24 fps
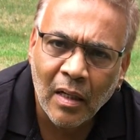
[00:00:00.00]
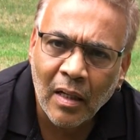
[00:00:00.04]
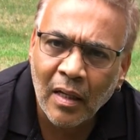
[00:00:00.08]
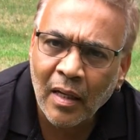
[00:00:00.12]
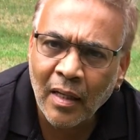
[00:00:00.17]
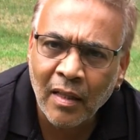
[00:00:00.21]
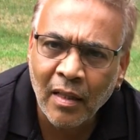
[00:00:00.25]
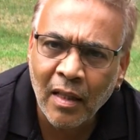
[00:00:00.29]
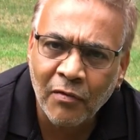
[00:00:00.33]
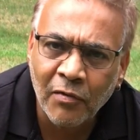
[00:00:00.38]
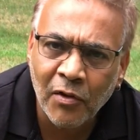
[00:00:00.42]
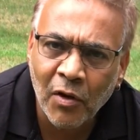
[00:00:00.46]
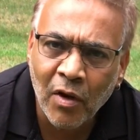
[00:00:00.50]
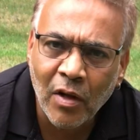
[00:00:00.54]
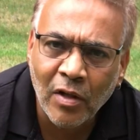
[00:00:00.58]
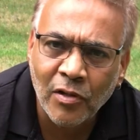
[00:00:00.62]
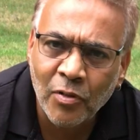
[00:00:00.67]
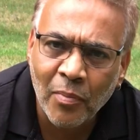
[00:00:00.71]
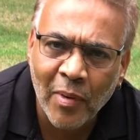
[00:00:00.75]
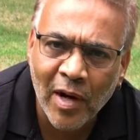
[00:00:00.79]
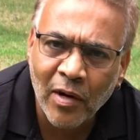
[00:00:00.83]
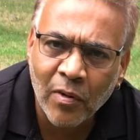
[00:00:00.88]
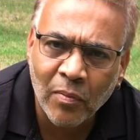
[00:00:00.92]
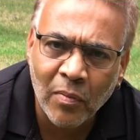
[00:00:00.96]
I love you all
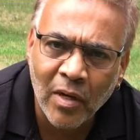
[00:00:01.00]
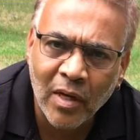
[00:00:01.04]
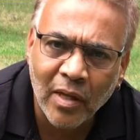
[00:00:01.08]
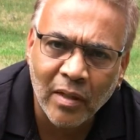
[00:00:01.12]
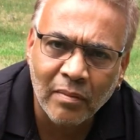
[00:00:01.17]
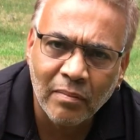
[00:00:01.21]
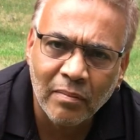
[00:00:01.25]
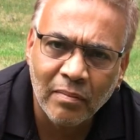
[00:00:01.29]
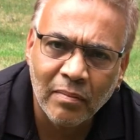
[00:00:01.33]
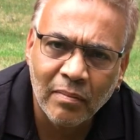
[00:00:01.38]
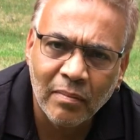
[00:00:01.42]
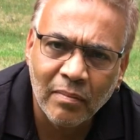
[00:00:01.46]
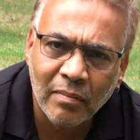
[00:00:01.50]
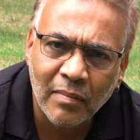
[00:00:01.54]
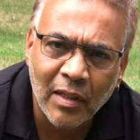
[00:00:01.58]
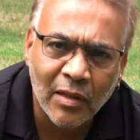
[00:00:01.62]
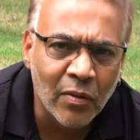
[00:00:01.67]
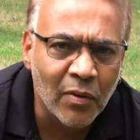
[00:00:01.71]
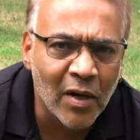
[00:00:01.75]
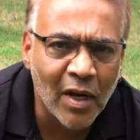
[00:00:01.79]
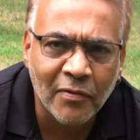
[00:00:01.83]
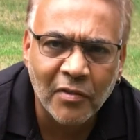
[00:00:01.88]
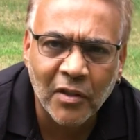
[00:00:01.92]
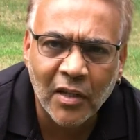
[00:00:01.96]
no matter what. I
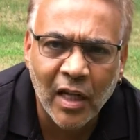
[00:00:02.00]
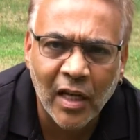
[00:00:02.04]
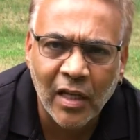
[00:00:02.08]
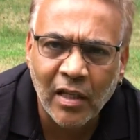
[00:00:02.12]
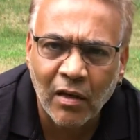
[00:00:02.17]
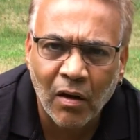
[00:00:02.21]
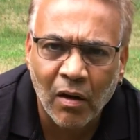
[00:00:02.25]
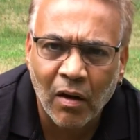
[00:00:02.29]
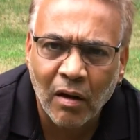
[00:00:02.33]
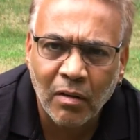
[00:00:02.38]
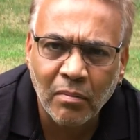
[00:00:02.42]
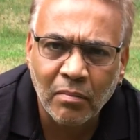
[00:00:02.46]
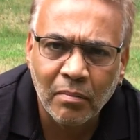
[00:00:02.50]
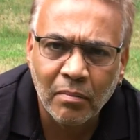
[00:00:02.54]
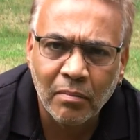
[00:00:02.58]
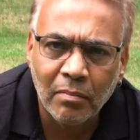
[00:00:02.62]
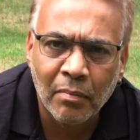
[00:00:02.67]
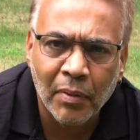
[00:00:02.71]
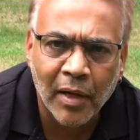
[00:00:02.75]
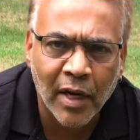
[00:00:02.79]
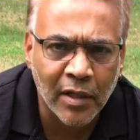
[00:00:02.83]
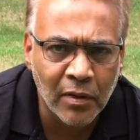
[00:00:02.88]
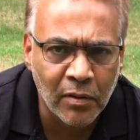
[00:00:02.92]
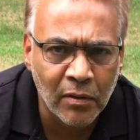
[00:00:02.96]
don't have to like you all,
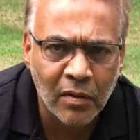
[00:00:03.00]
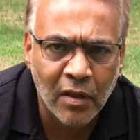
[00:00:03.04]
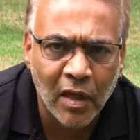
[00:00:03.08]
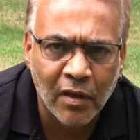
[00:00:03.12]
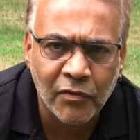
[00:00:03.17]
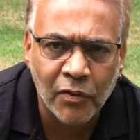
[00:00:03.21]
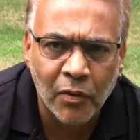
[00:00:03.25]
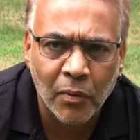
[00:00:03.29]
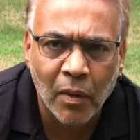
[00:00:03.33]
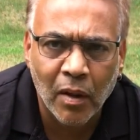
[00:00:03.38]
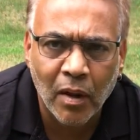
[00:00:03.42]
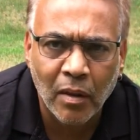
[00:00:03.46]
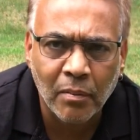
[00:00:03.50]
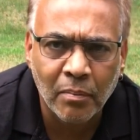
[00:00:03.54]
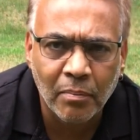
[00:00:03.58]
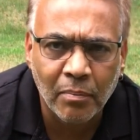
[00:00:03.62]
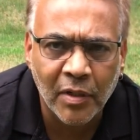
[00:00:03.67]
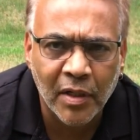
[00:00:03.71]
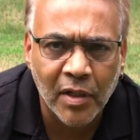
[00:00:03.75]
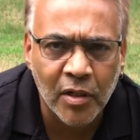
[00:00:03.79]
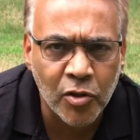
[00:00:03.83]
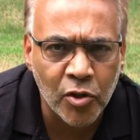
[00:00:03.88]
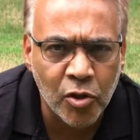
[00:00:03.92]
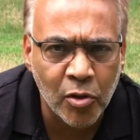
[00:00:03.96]
but I do love you all
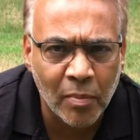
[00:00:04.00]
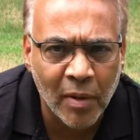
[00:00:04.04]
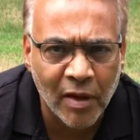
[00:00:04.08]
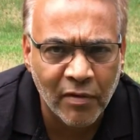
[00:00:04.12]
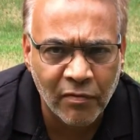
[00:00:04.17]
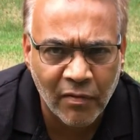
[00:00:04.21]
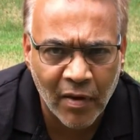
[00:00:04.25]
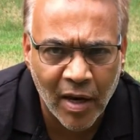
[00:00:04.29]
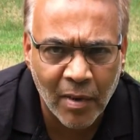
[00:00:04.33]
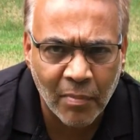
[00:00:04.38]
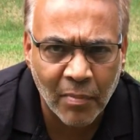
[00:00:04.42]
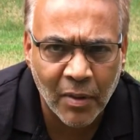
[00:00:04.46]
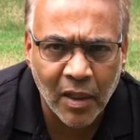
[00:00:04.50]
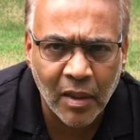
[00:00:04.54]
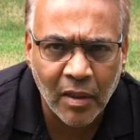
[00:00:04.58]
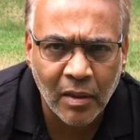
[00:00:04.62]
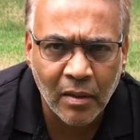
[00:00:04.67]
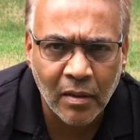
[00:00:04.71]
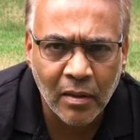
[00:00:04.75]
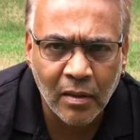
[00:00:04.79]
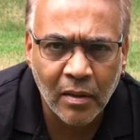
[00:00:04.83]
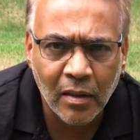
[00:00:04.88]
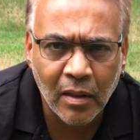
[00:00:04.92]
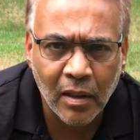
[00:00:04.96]
because you're my family.
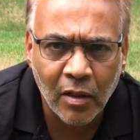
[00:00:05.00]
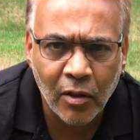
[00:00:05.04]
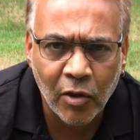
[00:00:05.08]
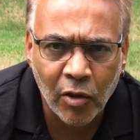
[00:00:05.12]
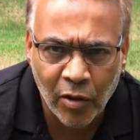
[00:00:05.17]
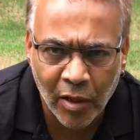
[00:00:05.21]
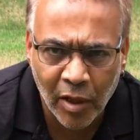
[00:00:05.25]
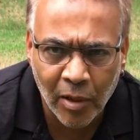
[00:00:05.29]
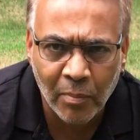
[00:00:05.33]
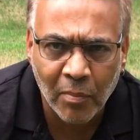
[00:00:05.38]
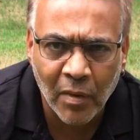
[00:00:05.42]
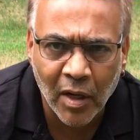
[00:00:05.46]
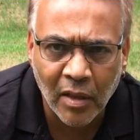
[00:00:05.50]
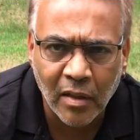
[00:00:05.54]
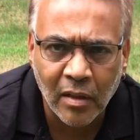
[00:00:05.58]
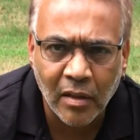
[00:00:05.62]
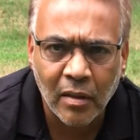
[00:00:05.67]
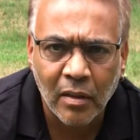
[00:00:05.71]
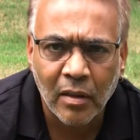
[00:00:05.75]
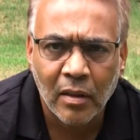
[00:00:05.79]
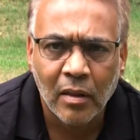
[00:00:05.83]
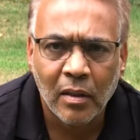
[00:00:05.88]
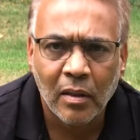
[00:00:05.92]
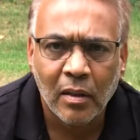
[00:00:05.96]
You're Nipmuc.
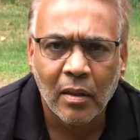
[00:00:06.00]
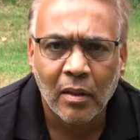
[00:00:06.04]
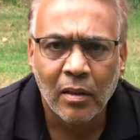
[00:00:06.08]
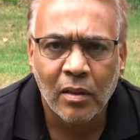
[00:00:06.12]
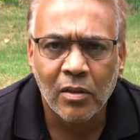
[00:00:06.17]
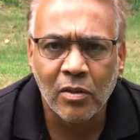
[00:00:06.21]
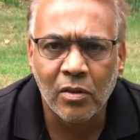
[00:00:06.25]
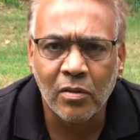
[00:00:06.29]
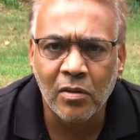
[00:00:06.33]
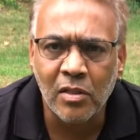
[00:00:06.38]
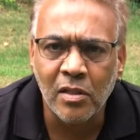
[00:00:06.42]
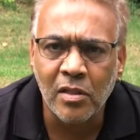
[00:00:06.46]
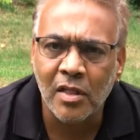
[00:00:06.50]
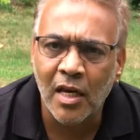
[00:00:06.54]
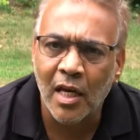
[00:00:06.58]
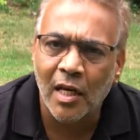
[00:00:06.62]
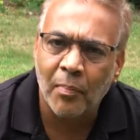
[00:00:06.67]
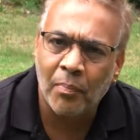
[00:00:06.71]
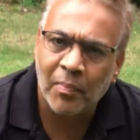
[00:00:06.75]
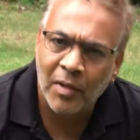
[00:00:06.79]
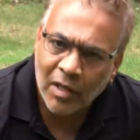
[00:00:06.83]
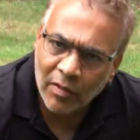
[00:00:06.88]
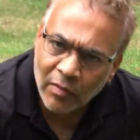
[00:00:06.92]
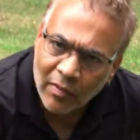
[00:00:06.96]
So just take
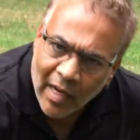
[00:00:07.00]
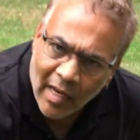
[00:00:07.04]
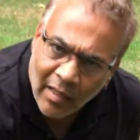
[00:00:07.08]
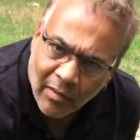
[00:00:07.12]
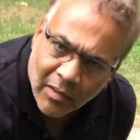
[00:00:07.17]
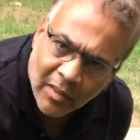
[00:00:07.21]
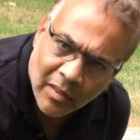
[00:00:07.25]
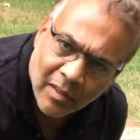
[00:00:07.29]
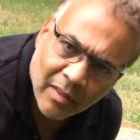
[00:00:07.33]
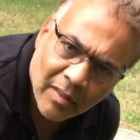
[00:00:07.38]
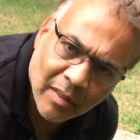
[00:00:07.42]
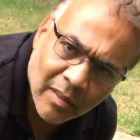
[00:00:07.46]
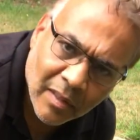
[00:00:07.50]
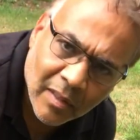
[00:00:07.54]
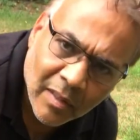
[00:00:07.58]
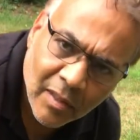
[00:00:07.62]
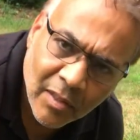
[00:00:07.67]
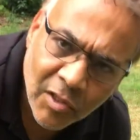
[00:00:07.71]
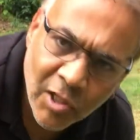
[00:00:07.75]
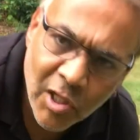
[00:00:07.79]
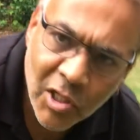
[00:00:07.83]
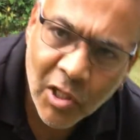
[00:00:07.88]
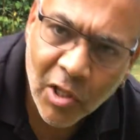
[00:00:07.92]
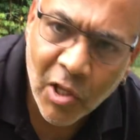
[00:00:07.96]
a peek around.
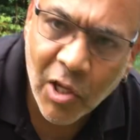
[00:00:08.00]
Just